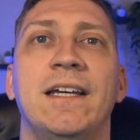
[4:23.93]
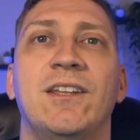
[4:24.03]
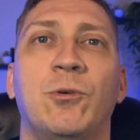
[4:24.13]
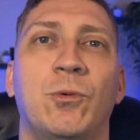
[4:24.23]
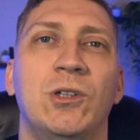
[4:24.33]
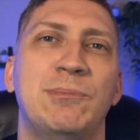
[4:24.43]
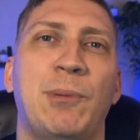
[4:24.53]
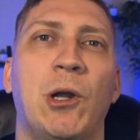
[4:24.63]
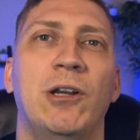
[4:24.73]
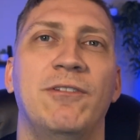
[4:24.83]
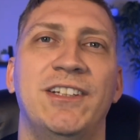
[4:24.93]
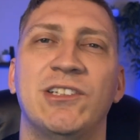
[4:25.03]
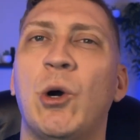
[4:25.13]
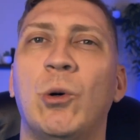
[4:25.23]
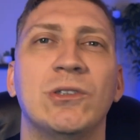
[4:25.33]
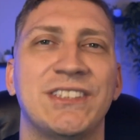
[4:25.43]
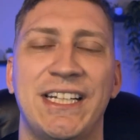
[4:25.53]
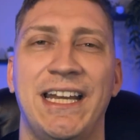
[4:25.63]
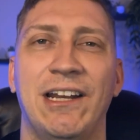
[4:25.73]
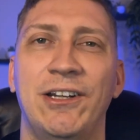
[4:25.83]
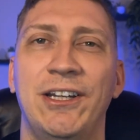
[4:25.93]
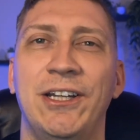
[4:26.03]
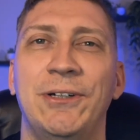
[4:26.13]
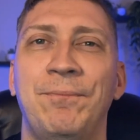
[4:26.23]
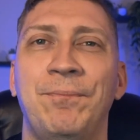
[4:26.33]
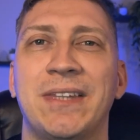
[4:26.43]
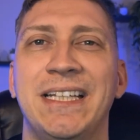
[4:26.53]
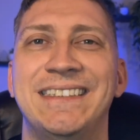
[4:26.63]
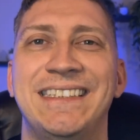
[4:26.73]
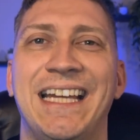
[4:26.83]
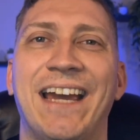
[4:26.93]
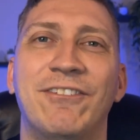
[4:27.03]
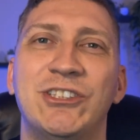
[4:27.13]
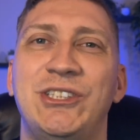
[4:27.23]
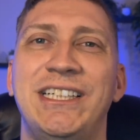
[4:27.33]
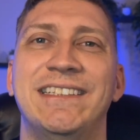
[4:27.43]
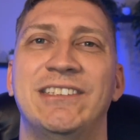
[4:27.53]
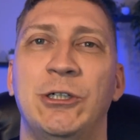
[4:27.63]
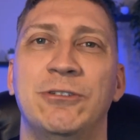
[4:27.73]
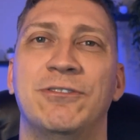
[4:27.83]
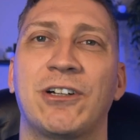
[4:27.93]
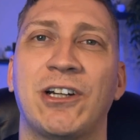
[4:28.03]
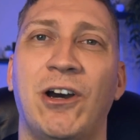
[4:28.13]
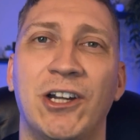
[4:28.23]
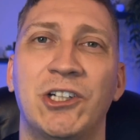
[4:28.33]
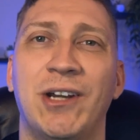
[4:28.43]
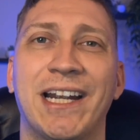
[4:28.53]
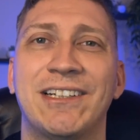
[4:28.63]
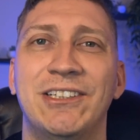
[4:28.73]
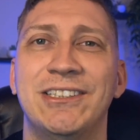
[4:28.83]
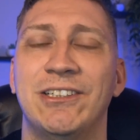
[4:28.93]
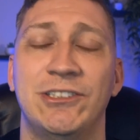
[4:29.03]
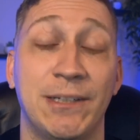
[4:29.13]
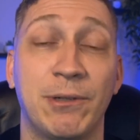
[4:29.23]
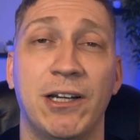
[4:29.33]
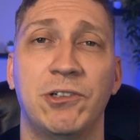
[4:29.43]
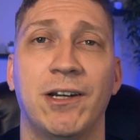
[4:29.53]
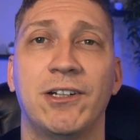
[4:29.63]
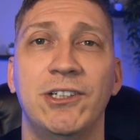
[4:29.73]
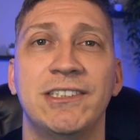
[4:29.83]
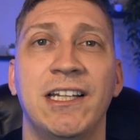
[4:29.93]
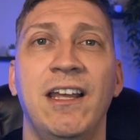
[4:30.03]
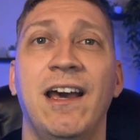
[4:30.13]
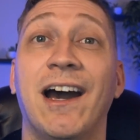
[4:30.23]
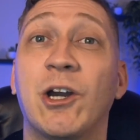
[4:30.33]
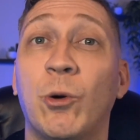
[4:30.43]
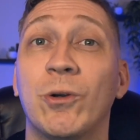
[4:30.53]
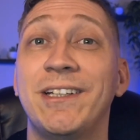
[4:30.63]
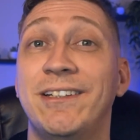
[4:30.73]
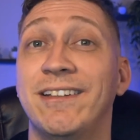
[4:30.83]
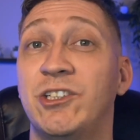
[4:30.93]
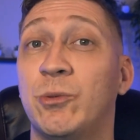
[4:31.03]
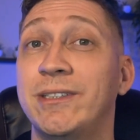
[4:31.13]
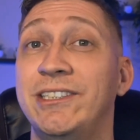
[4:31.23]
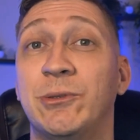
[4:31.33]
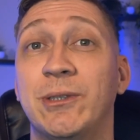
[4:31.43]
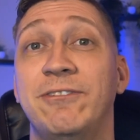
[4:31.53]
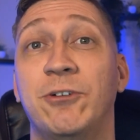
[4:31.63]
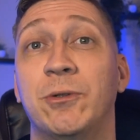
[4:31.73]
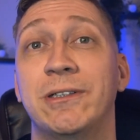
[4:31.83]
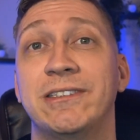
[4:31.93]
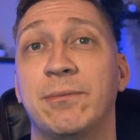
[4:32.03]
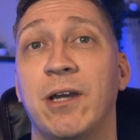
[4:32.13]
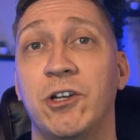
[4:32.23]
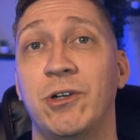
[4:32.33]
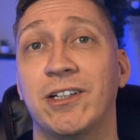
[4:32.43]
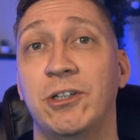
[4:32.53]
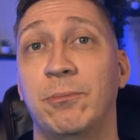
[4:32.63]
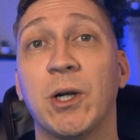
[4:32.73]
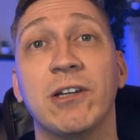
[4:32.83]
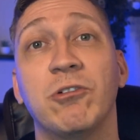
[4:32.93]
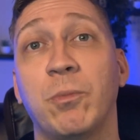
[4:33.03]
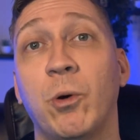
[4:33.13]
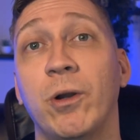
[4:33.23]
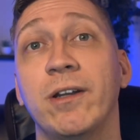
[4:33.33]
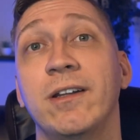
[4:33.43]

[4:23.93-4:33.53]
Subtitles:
The worst part of this whole scenario is the average DSO for a contractor or subcontractors, according to the 2024 Subcontractor Market Report,